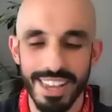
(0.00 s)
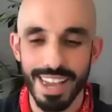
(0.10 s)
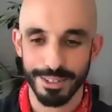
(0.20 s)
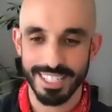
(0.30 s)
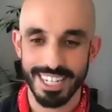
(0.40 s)
oh
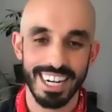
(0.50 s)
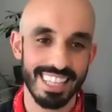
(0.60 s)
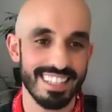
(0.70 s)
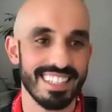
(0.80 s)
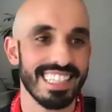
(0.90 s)
yeah, we're staring
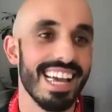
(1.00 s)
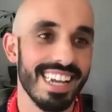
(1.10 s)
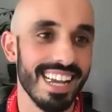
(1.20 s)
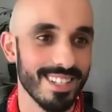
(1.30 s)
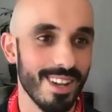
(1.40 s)
at this
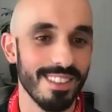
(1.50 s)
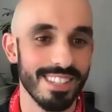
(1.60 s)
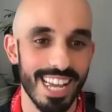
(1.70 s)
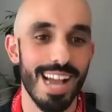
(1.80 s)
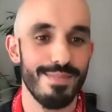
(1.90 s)
Latinx all
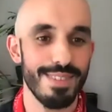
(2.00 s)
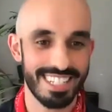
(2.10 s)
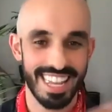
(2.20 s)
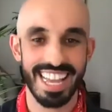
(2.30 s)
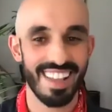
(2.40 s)
the time.
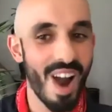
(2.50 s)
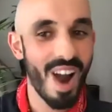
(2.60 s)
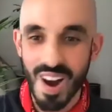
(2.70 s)
It's like